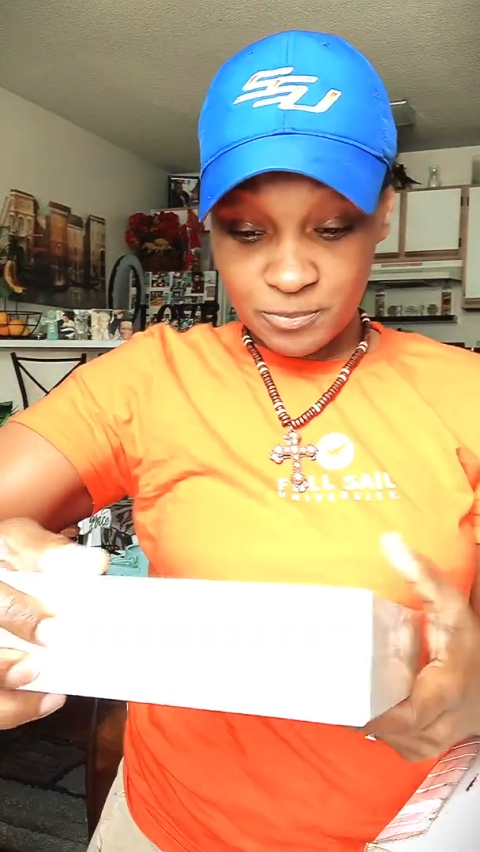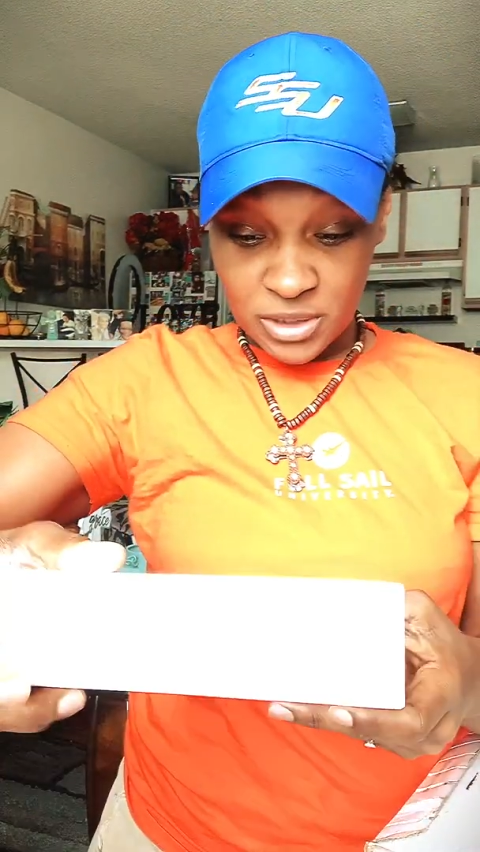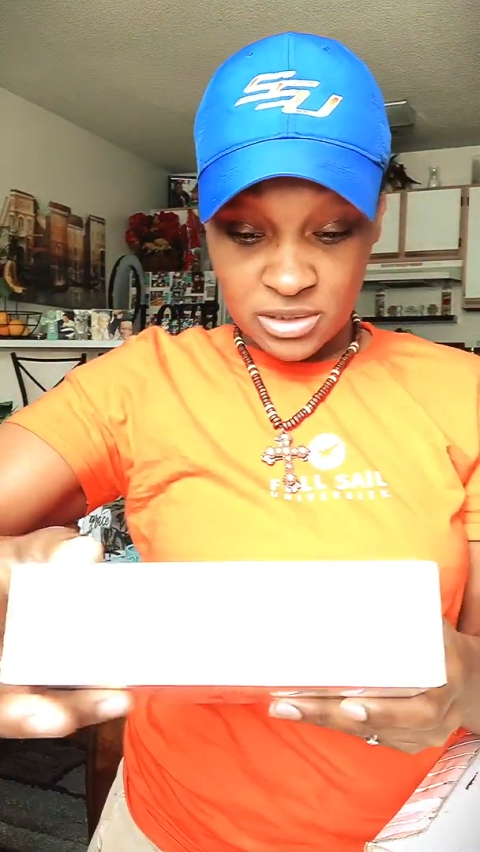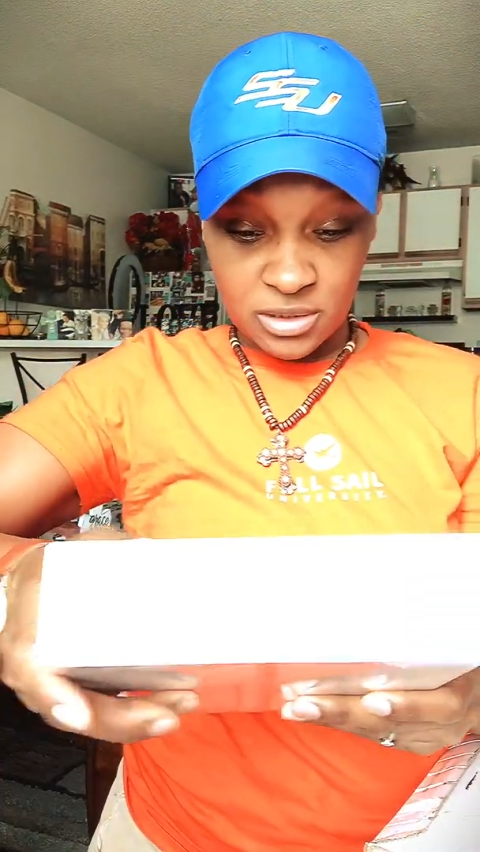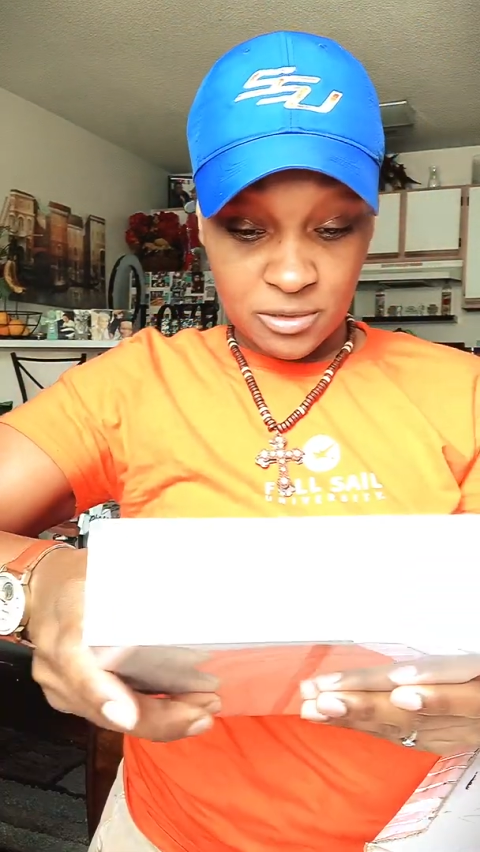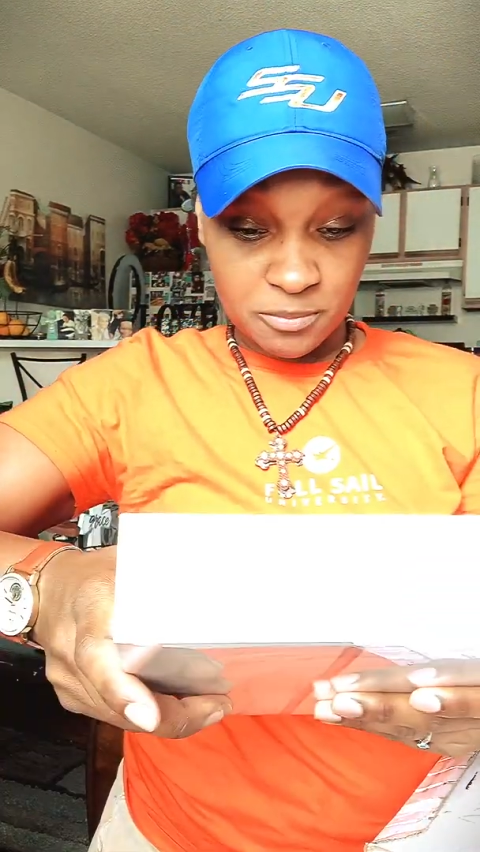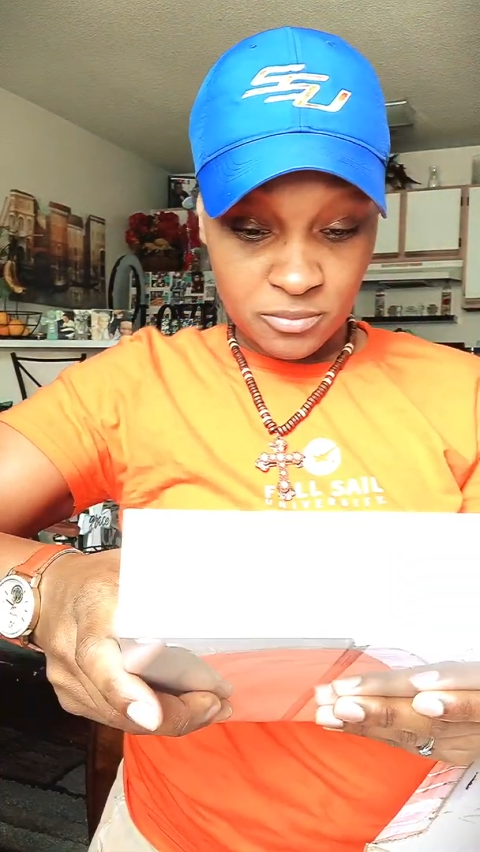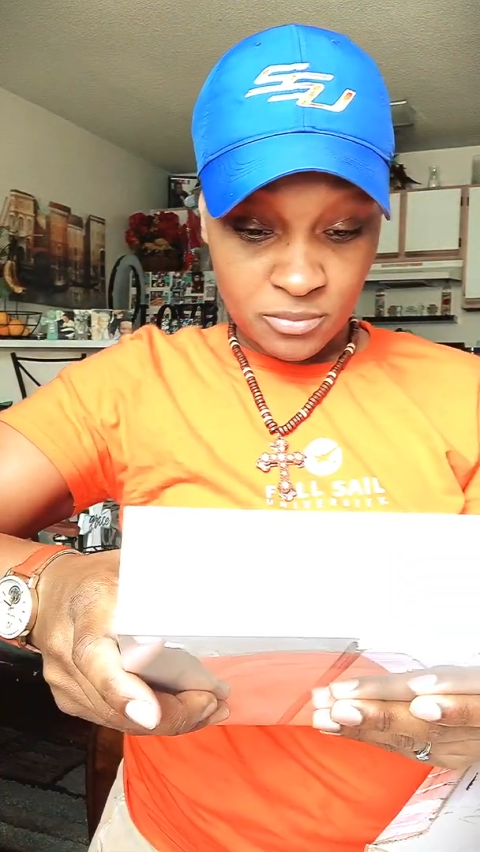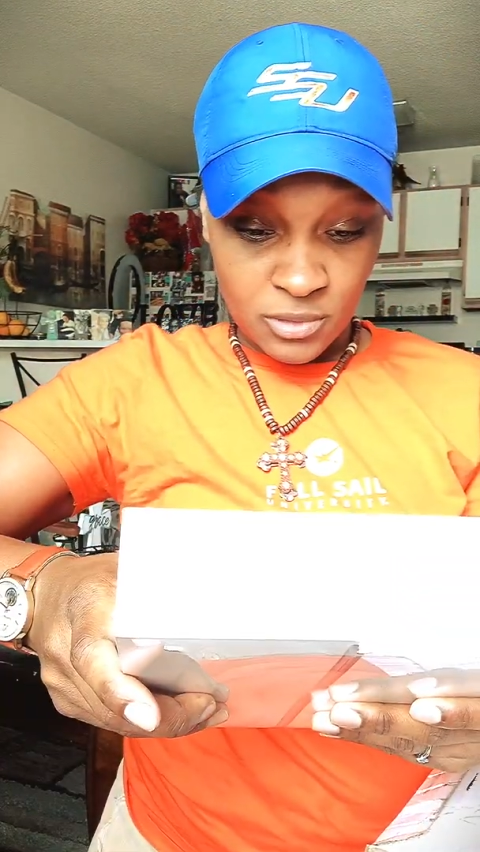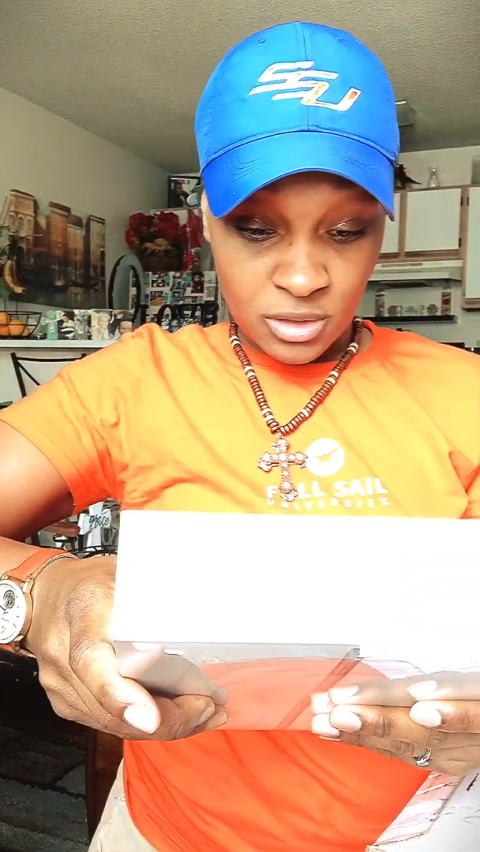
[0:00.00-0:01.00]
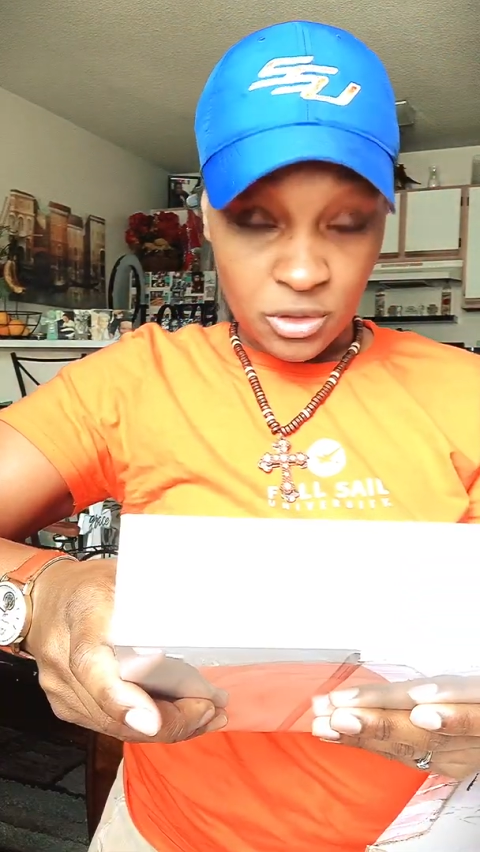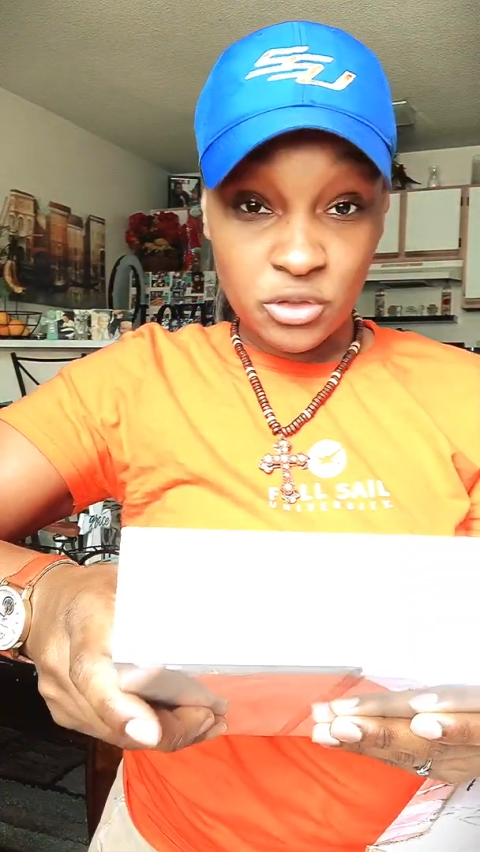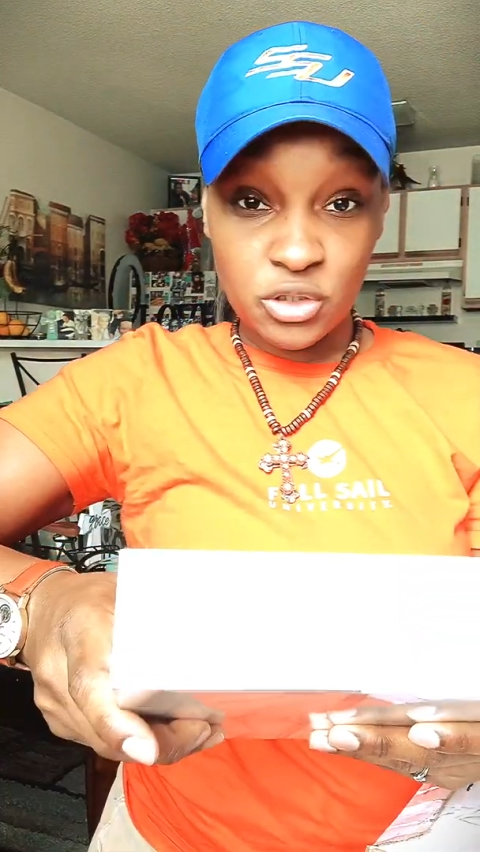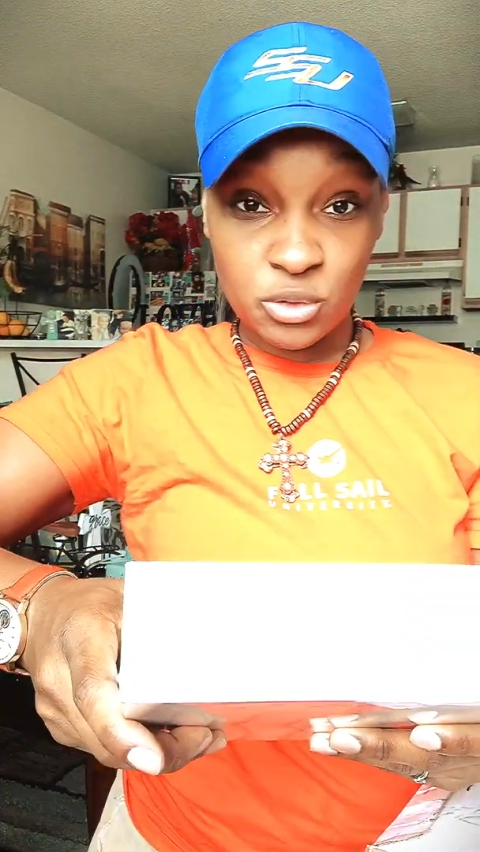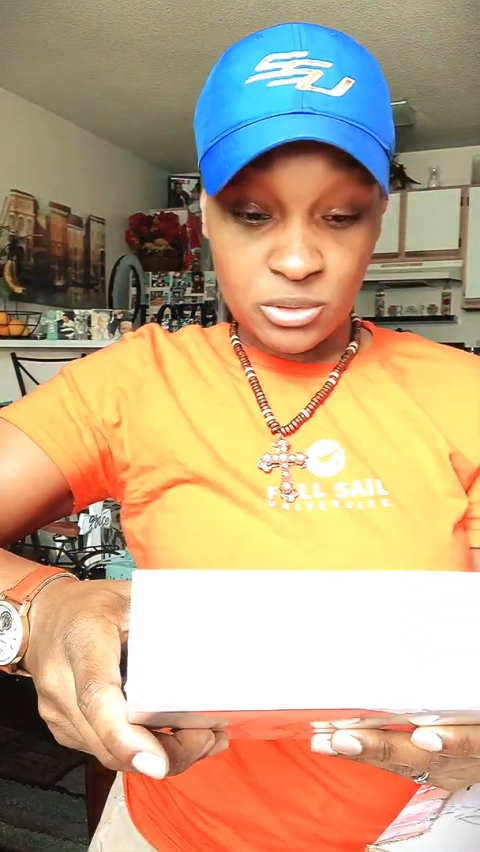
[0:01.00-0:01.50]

It's a 32